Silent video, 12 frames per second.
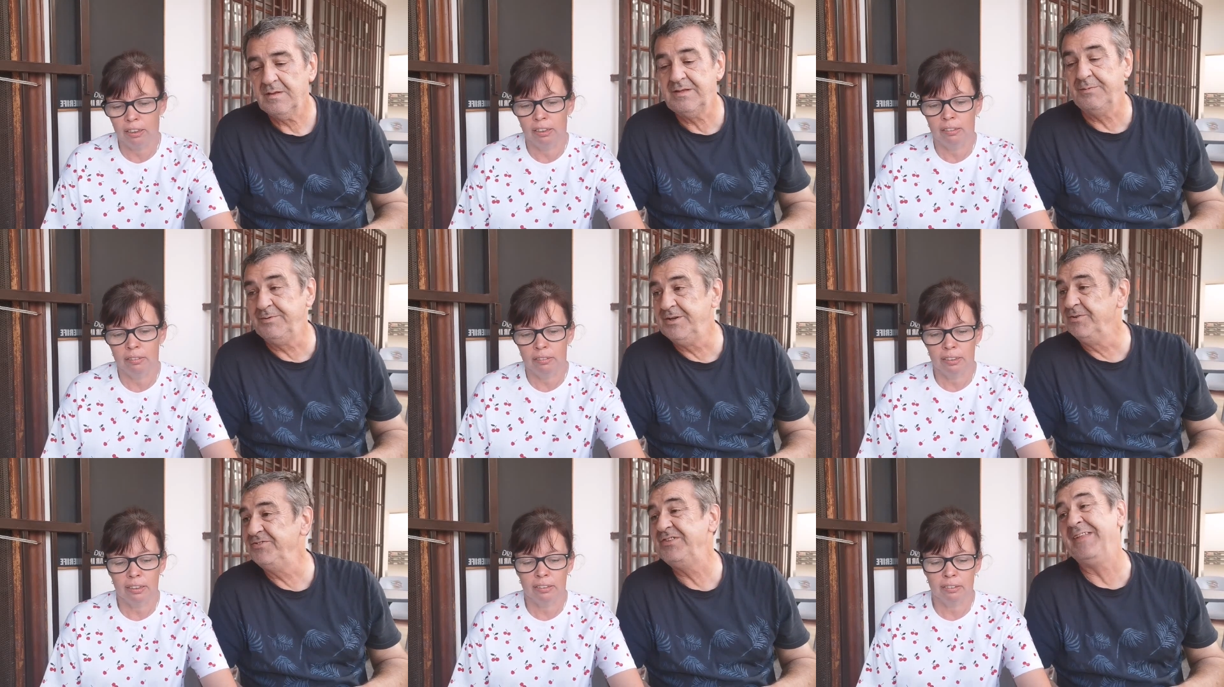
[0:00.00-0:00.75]

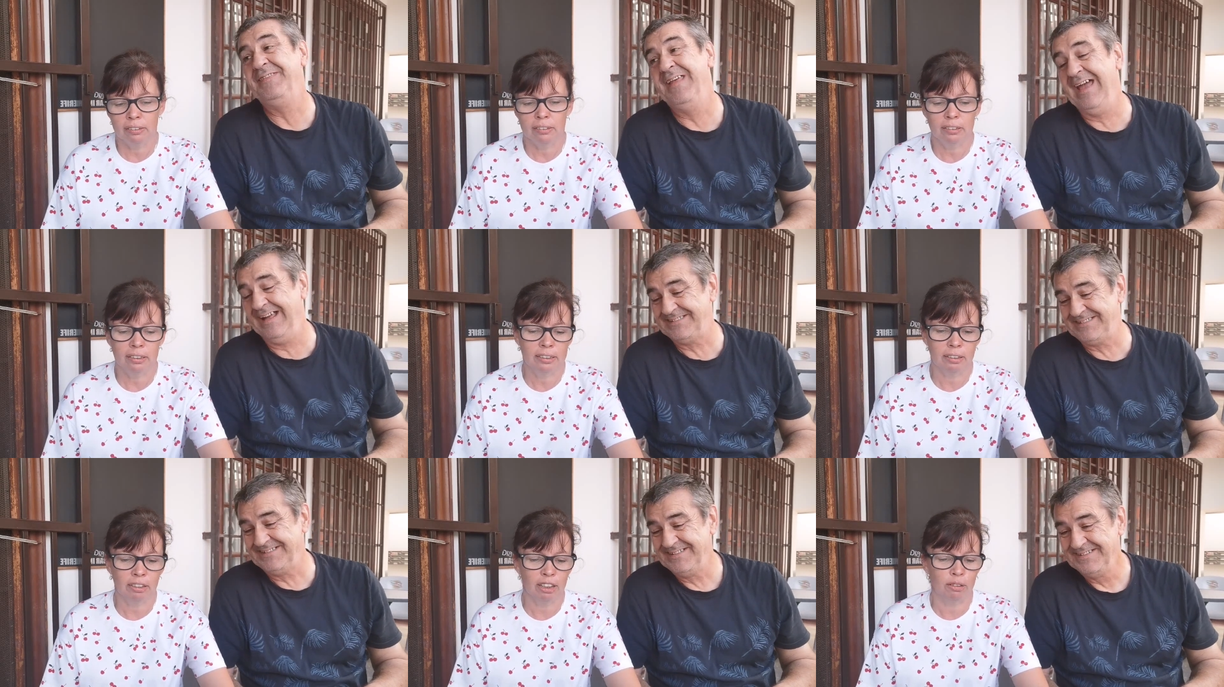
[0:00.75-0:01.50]
Speaker 1: You, said
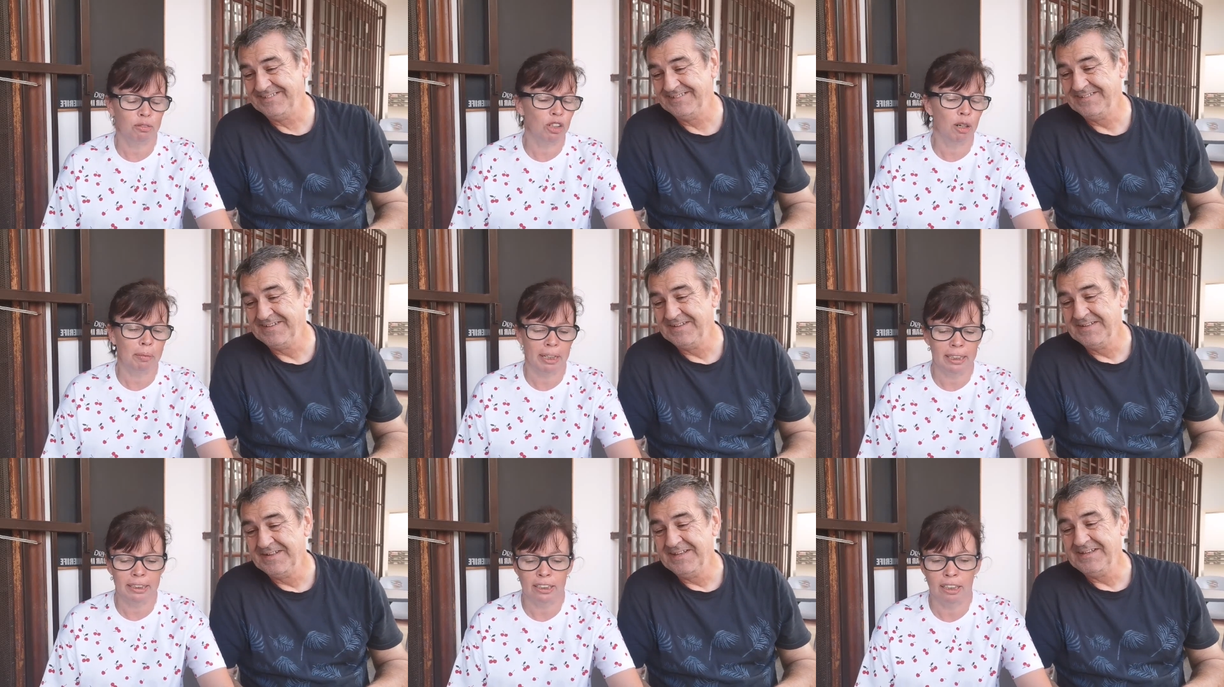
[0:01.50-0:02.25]
that.
Speaker 2: I like a farmer
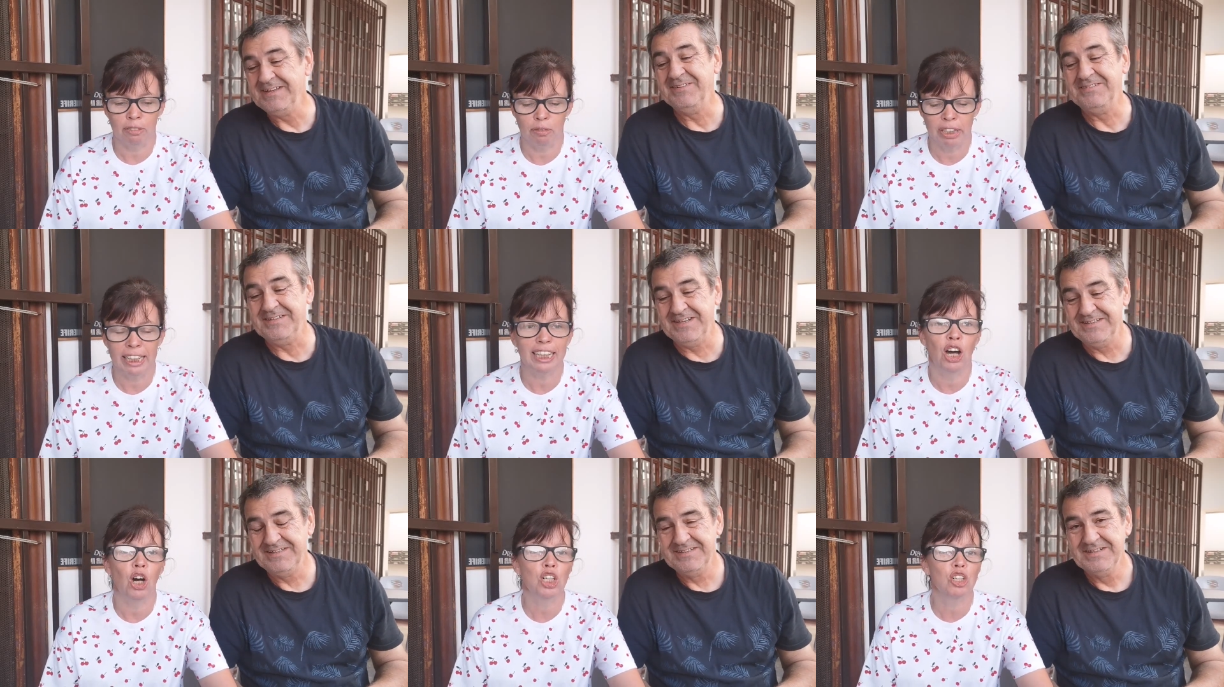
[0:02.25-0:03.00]
then, didn't I? You really
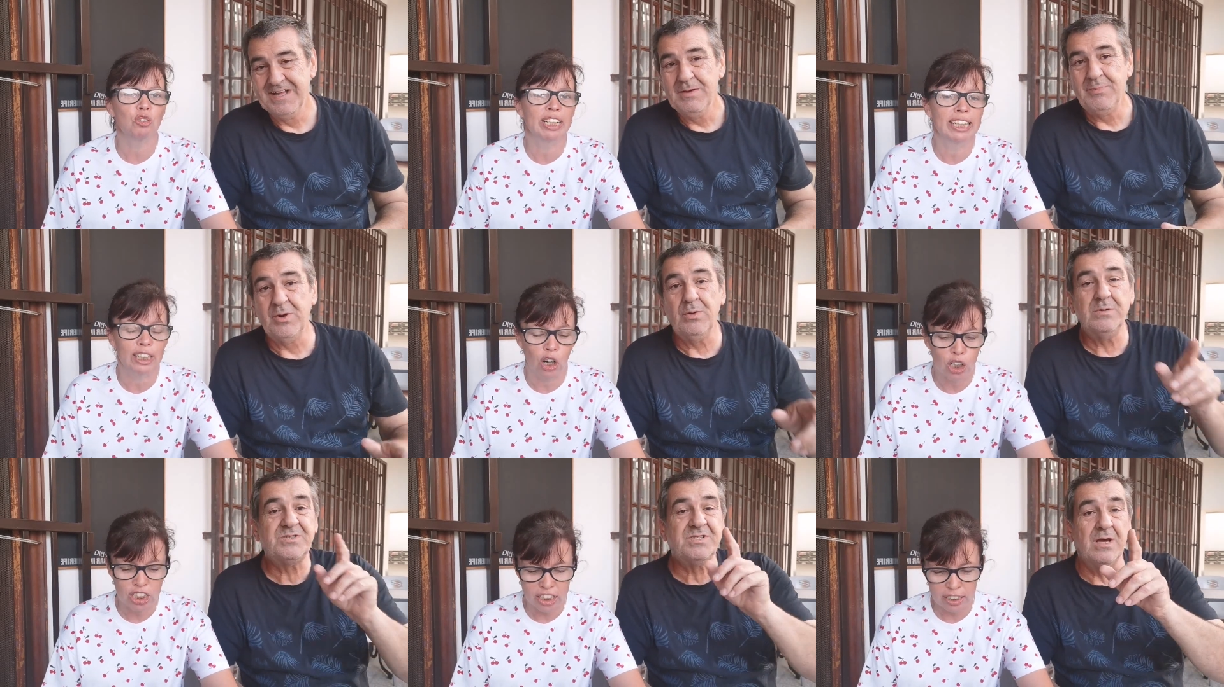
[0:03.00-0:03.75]
did. really but
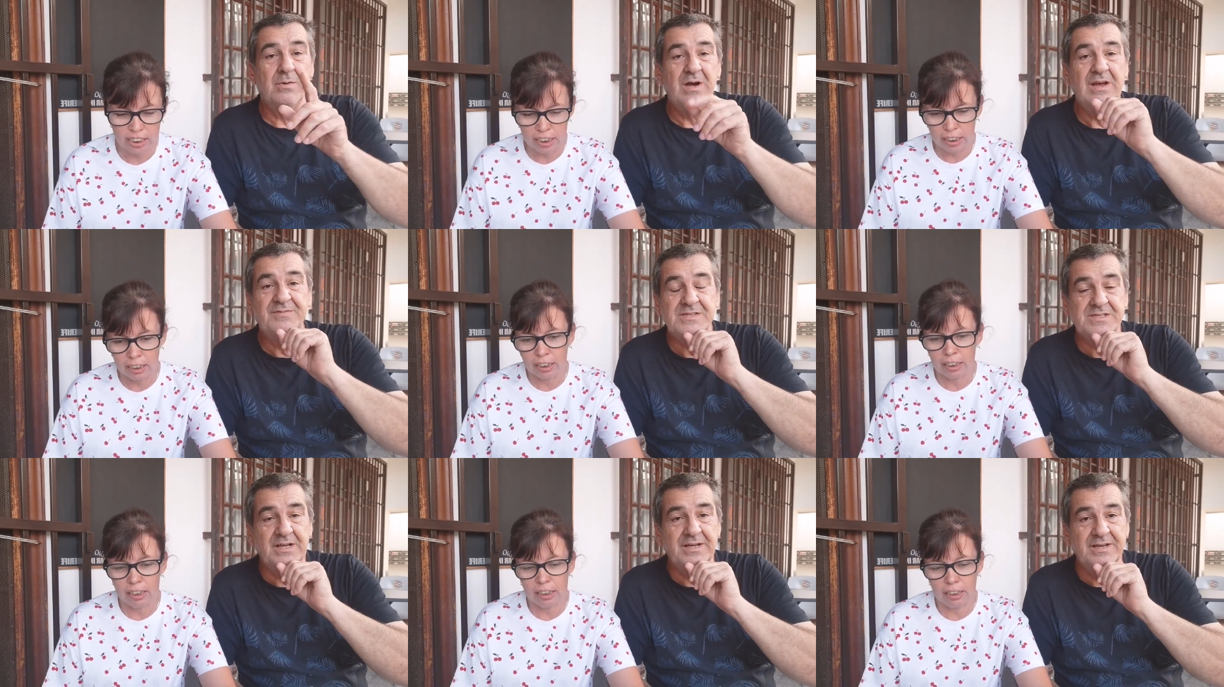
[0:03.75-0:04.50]
Speaker 1: also, I have
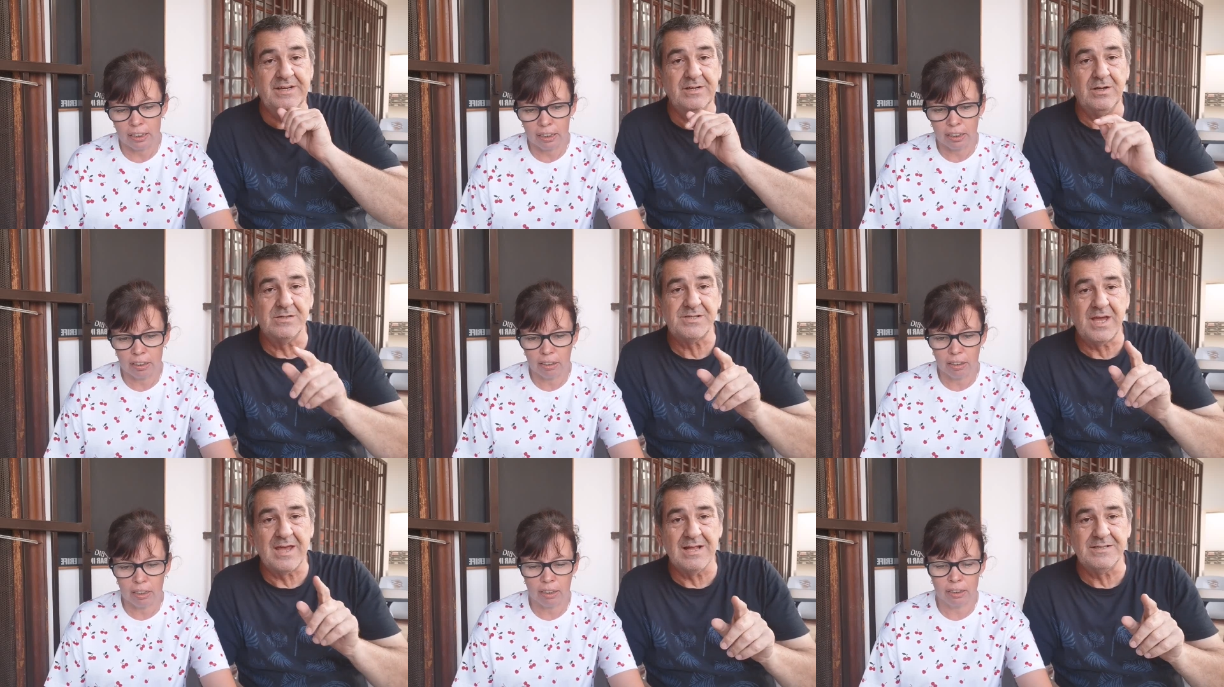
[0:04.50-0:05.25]
to tell you, in Los
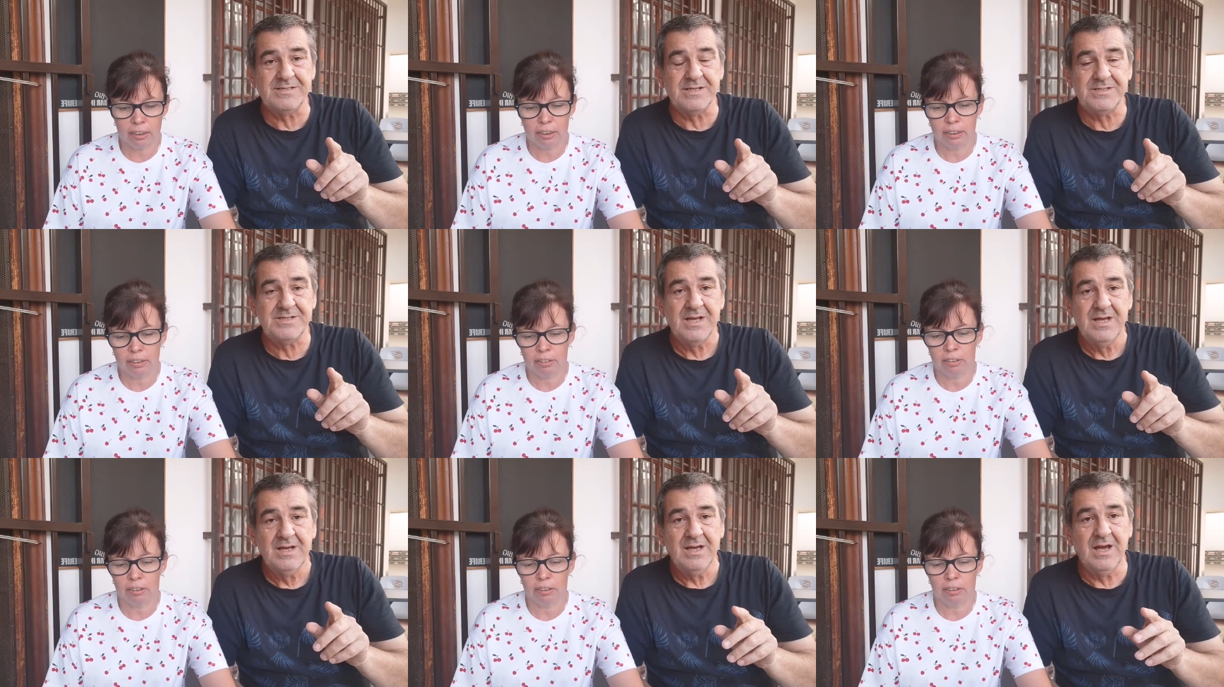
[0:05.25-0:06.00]
Gigantes,
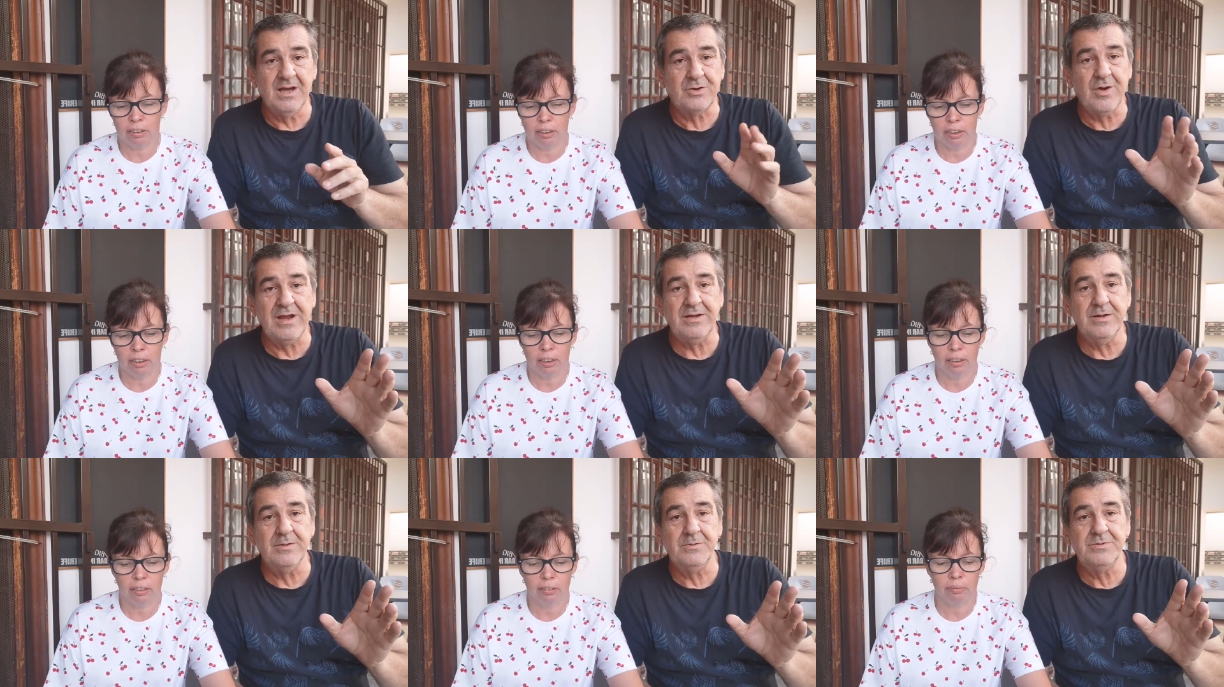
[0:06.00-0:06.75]
uh,
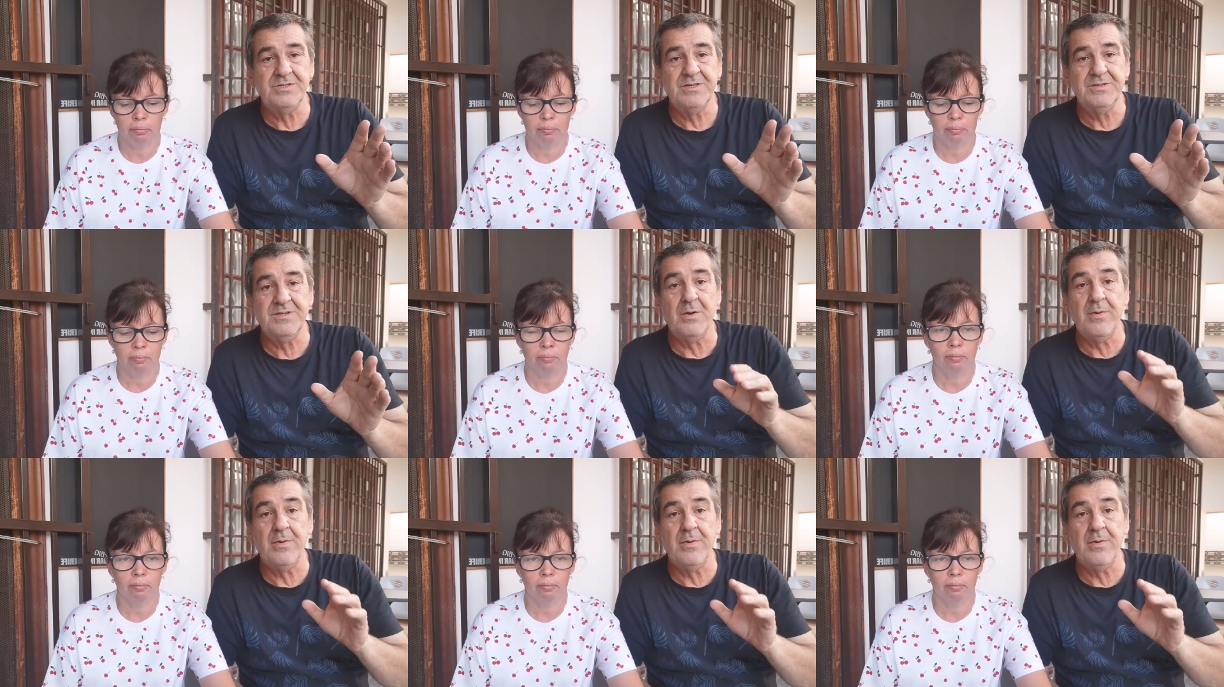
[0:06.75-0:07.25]
great news, the